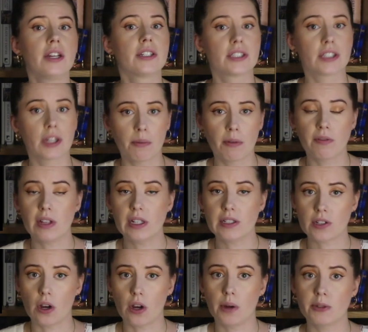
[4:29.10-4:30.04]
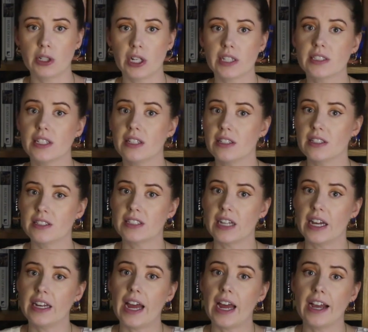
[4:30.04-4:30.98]
Some of these objects in the
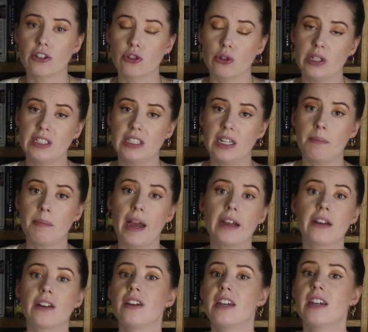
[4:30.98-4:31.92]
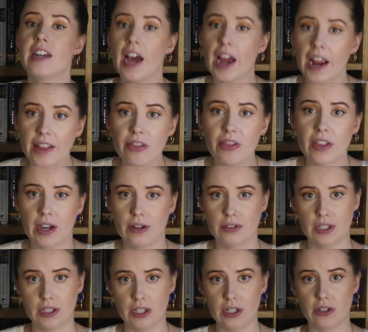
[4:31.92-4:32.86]
set actually date back
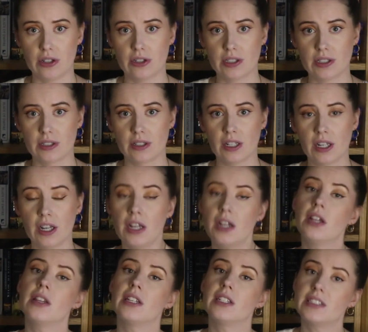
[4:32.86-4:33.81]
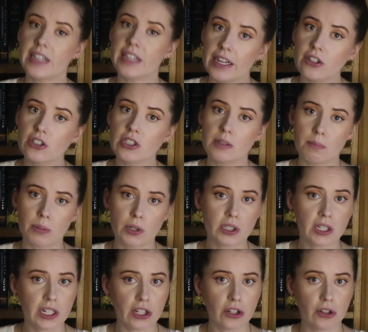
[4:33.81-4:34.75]
9,000 years. The sandals in
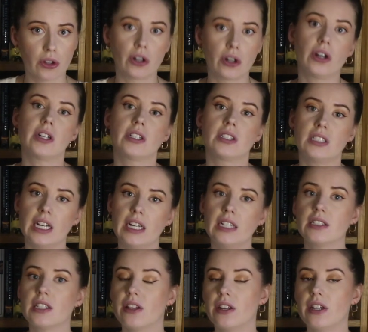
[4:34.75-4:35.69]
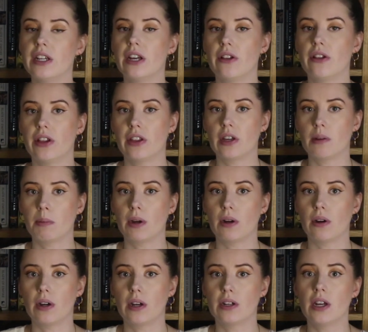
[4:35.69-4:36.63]
particular date to the Neolithic
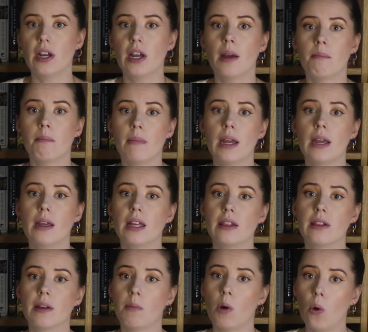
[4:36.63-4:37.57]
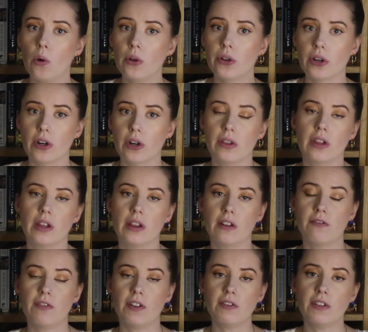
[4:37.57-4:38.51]
period, making them older than
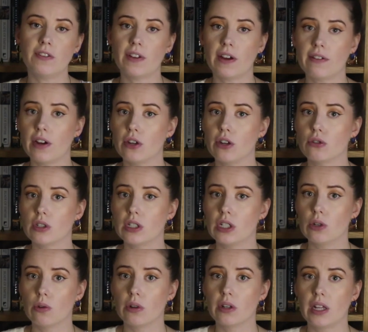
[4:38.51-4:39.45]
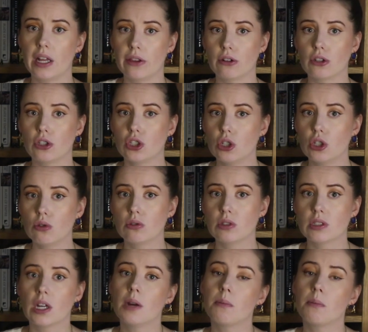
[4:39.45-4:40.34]
the 5,500-year-old leather shoes